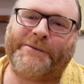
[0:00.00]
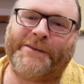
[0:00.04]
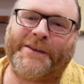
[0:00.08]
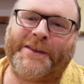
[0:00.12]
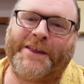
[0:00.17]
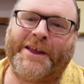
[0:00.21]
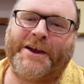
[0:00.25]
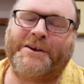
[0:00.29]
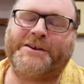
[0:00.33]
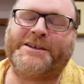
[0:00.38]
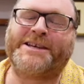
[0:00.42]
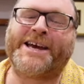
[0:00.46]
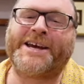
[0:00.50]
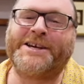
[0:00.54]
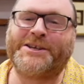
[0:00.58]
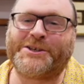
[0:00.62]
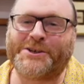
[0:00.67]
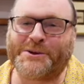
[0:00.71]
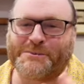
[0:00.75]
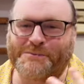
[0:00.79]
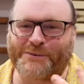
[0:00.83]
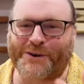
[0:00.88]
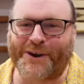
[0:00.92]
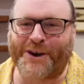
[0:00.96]

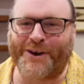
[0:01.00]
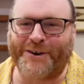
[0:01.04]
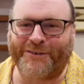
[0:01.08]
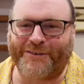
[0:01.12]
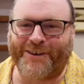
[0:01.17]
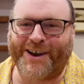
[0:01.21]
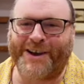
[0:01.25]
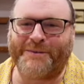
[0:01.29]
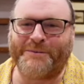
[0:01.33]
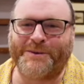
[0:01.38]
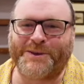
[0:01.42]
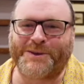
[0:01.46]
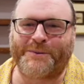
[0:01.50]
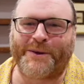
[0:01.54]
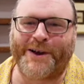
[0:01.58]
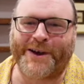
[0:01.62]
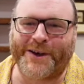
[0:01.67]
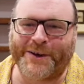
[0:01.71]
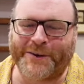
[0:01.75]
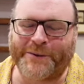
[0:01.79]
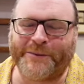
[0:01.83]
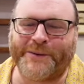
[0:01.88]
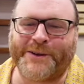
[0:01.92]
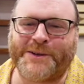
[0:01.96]
notation program as
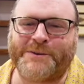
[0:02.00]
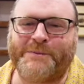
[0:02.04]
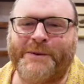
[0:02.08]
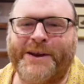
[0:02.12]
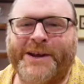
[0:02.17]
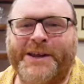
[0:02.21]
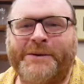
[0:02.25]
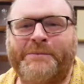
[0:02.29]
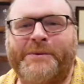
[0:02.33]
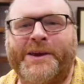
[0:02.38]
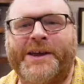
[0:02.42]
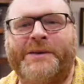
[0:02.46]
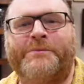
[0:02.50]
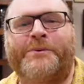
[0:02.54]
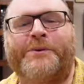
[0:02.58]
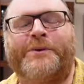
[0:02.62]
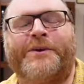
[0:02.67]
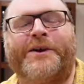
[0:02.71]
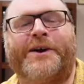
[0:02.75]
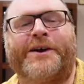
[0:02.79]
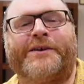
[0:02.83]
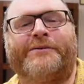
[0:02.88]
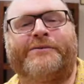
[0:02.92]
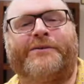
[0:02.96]
well, which many people
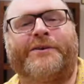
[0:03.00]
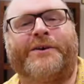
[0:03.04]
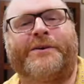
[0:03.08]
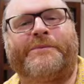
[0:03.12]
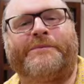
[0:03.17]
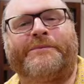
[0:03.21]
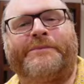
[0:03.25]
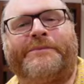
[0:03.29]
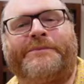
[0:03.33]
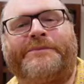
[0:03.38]
know it from.